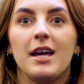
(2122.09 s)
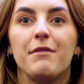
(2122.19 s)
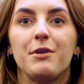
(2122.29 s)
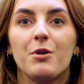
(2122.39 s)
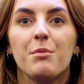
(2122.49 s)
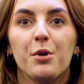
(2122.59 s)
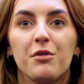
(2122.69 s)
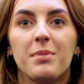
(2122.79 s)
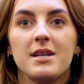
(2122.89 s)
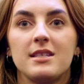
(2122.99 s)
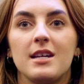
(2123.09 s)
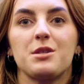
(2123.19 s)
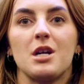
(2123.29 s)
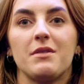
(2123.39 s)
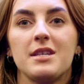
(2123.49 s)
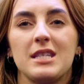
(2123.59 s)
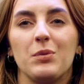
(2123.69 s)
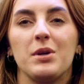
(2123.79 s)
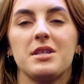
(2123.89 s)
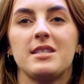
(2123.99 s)
If you were moved by today's service
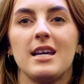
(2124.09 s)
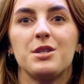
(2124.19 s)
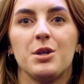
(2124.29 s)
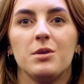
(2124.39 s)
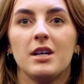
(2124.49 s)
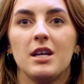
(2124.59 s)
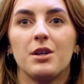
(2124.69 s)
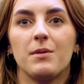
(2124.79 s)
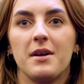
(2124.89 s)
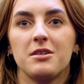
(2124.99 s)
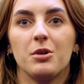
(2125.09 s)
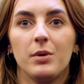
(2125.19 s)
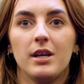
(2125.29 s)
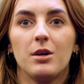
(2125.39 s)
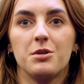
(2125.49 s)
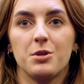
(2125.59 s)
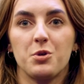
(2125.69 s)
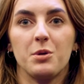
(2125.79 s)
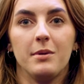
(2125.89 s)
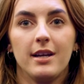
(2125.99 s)
and want to stay tuned in the rest of the week on
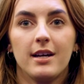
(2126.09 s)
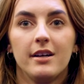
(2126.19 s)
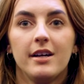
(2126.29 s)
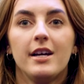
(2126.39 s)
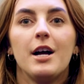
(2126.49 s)
social media,